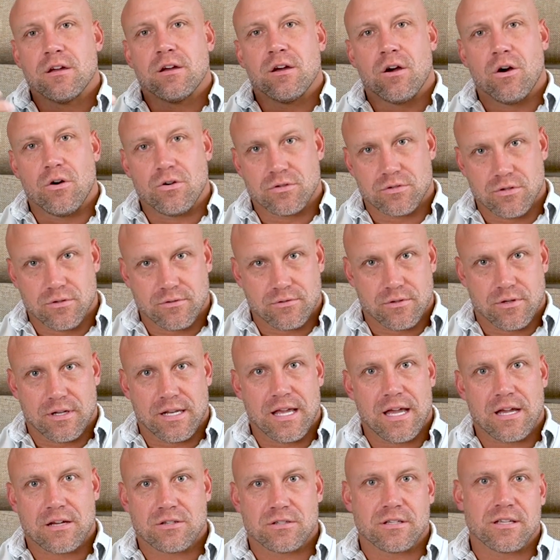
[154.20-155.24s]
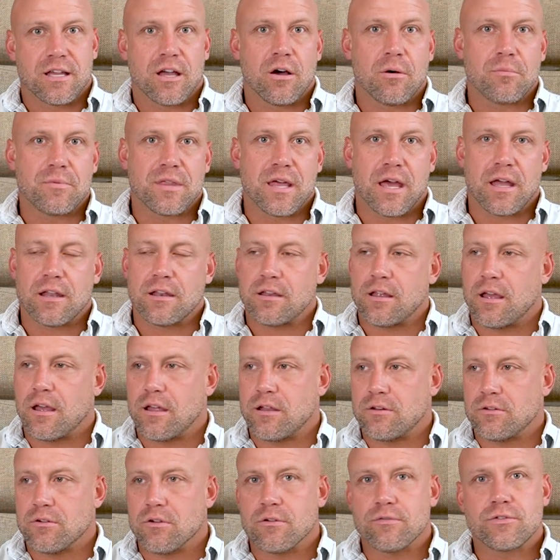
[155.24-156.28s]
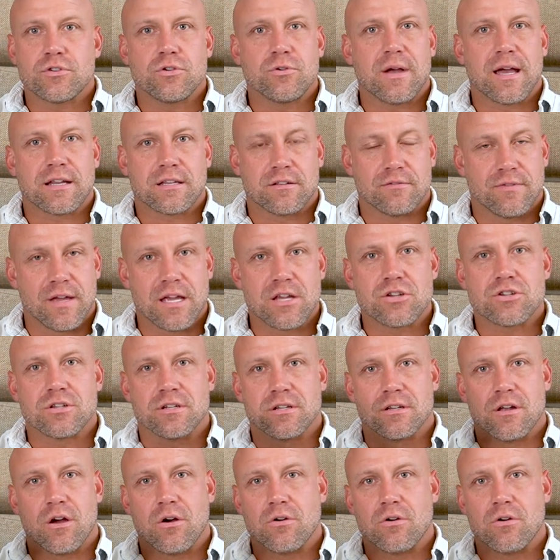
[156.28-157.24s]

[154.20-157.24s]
Ozone's going to actually help that. Nerve-2 activation.